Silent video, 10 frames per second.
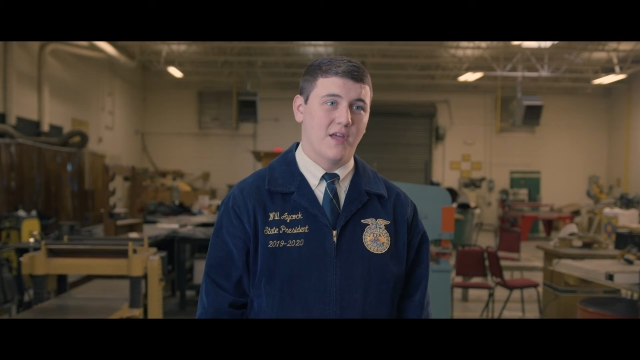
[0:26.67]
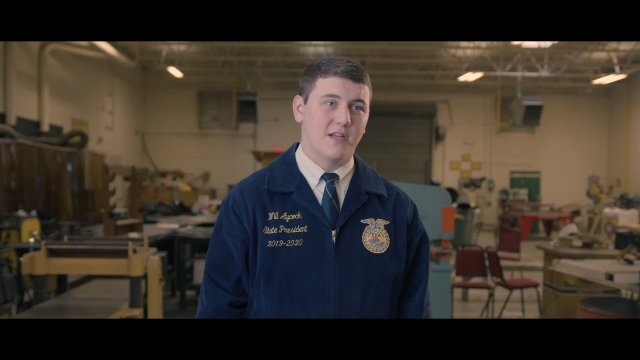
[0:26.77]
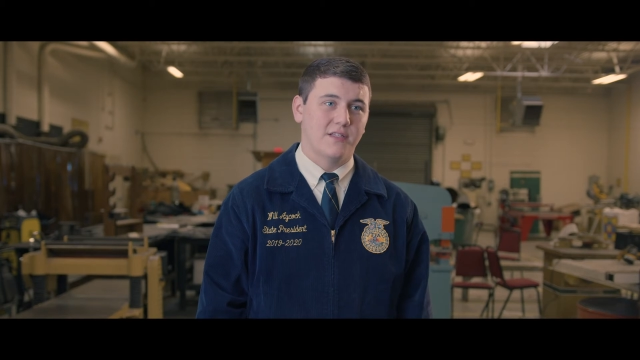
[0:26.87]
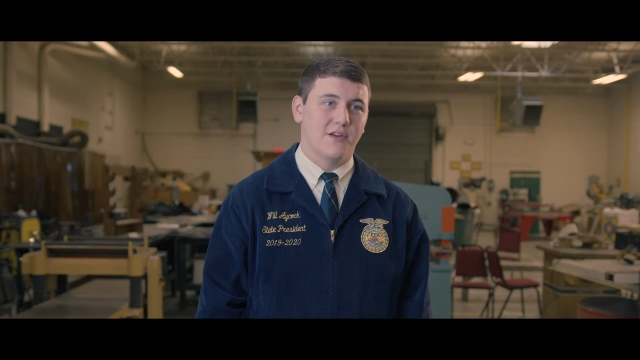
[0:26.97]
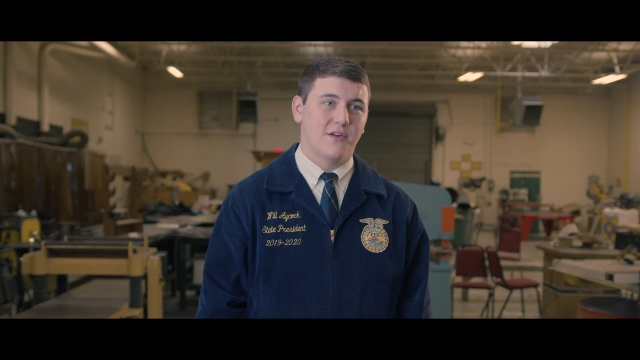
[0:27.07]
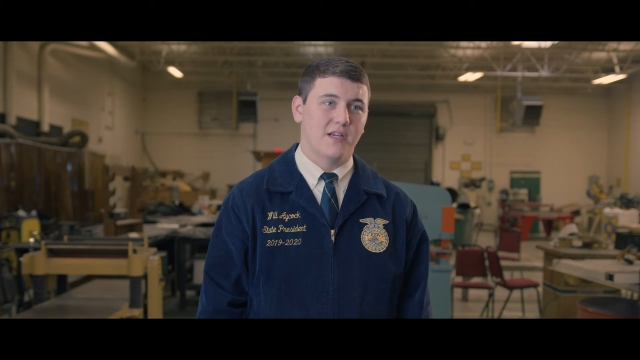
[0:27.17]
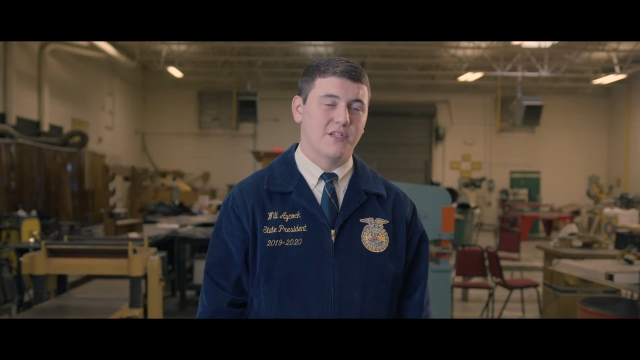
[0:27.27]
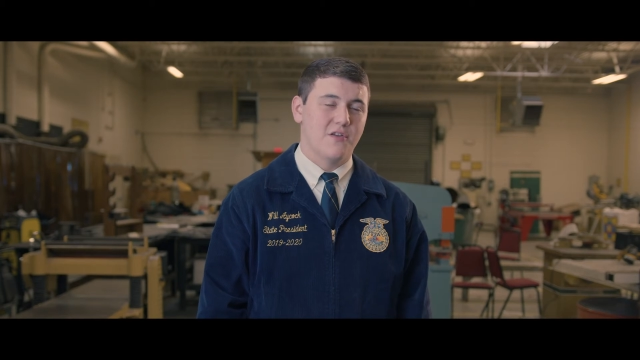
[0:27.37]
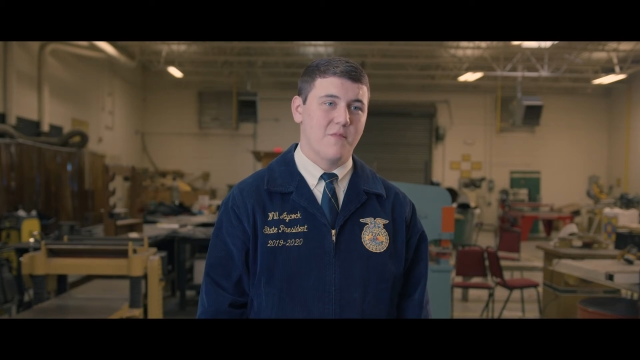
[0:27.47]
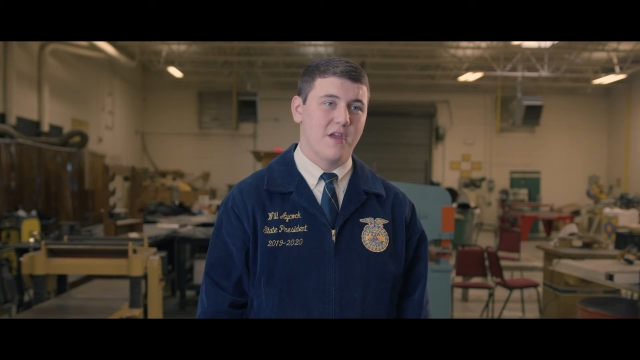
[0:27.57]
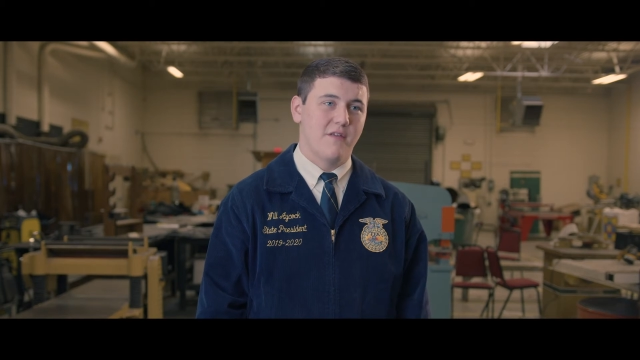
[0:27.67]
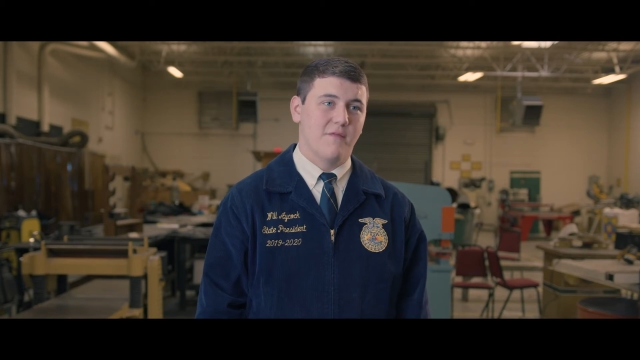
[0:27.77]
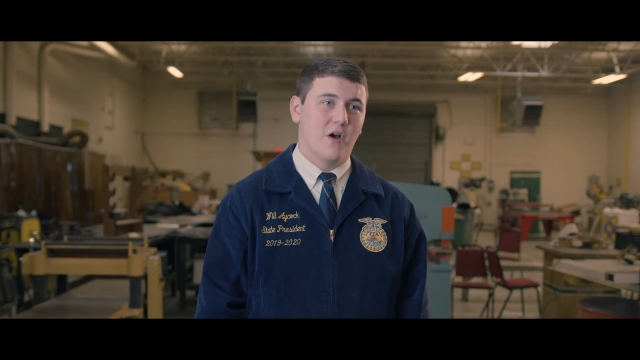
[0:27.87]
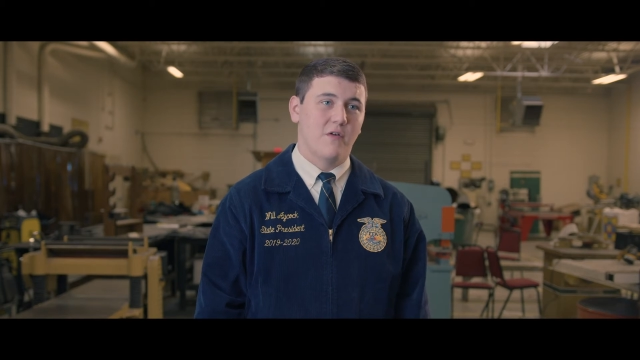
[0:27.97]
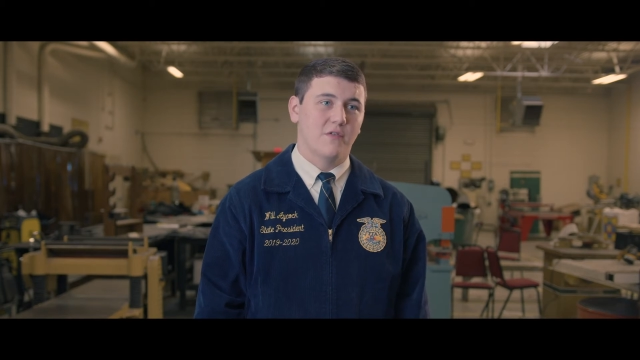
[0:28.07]
that is interested in being
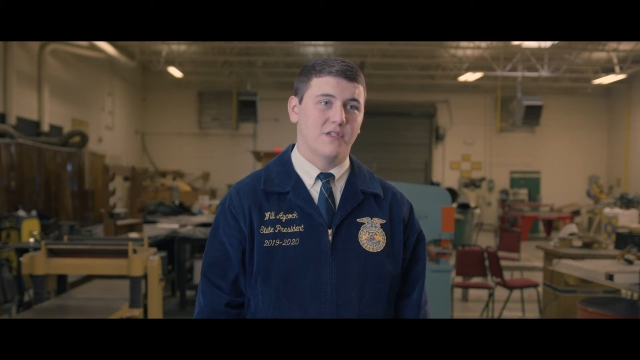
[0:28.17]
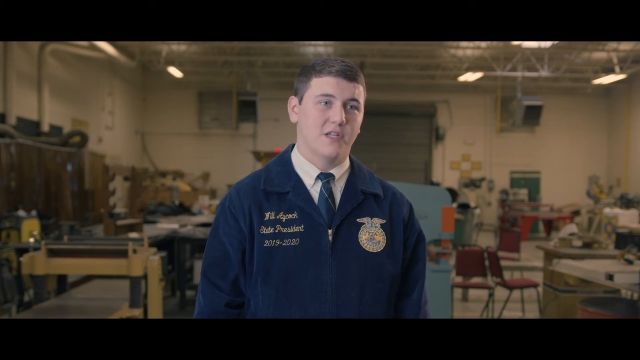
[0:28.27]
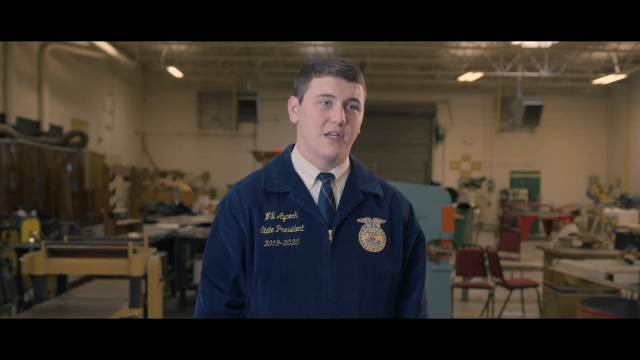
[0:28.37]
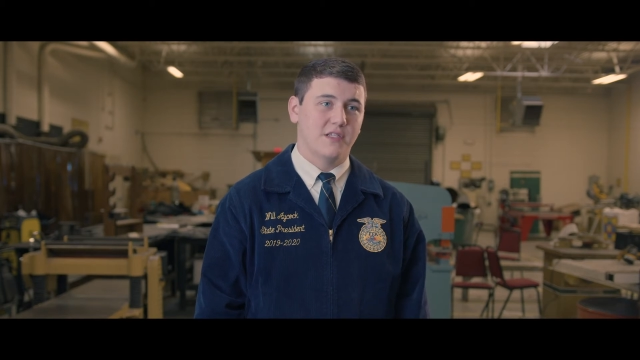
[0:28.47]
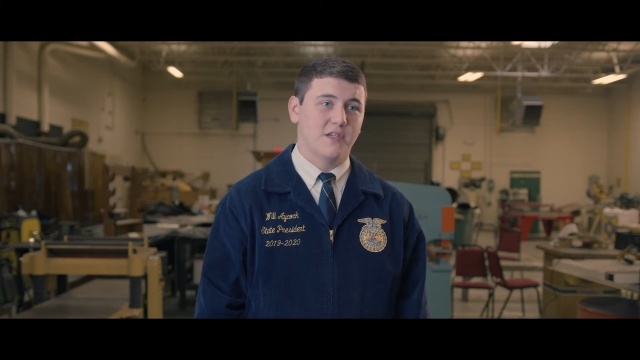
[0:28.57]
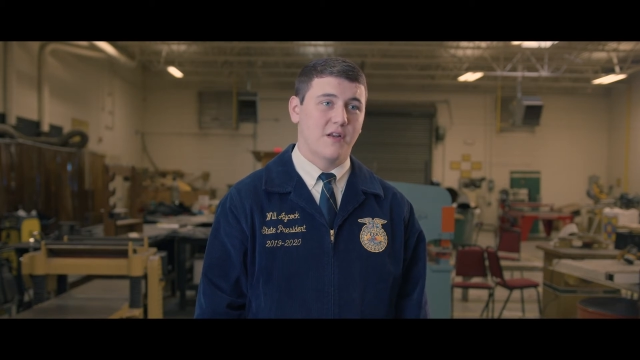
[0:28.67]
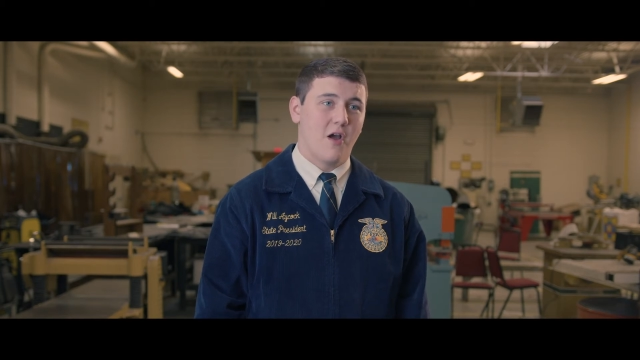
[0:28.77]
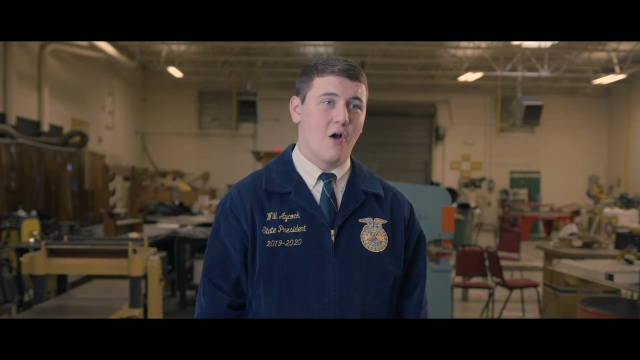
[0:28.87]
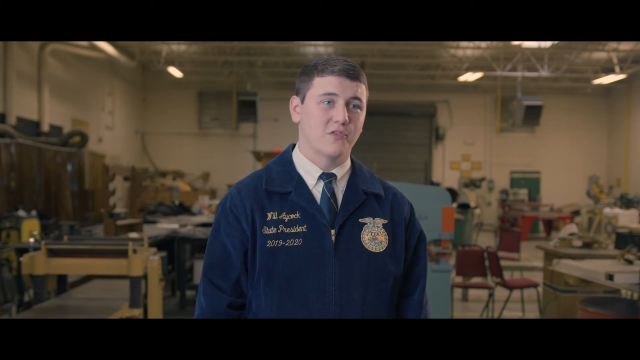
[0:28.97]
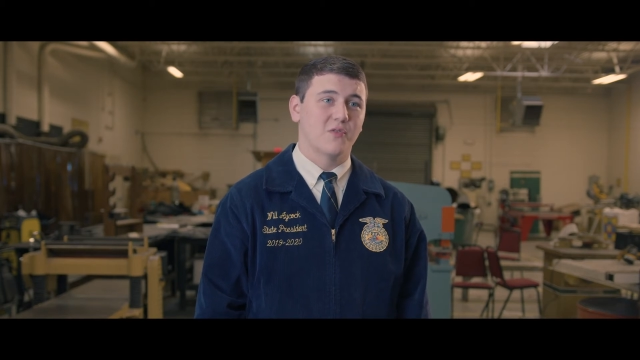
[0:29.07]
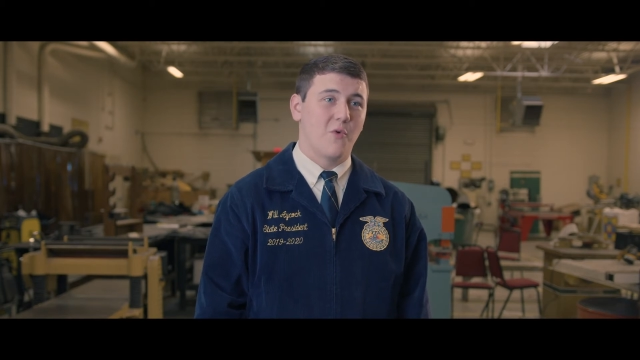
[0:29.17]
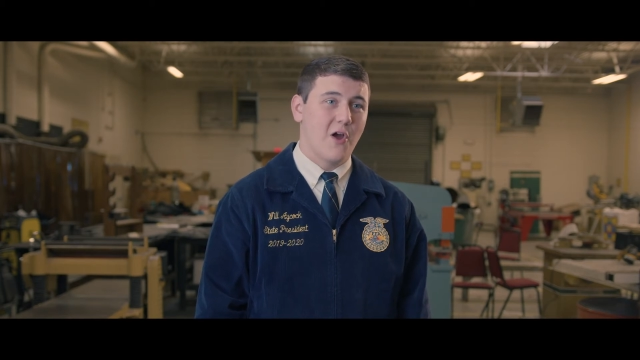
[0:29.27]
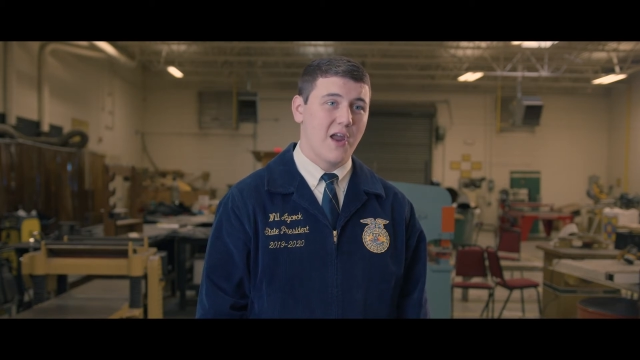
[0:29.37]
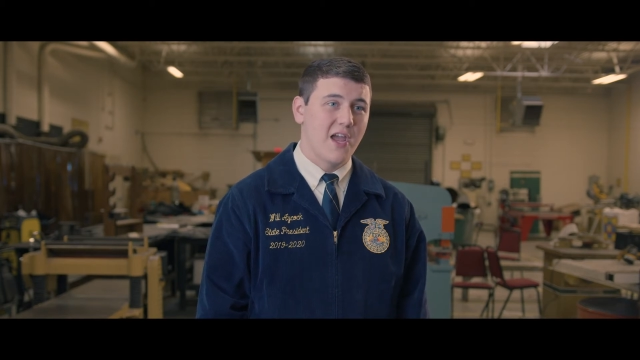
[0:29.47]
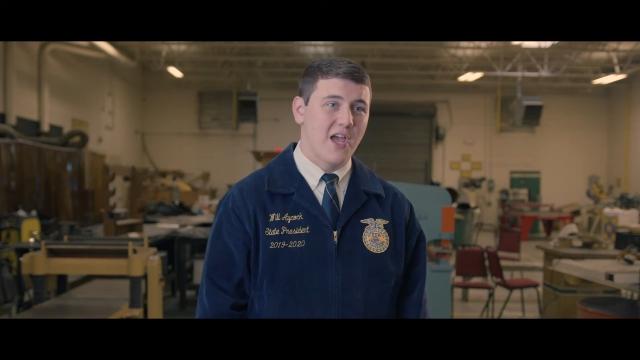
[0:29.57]
involved, is an awesome way,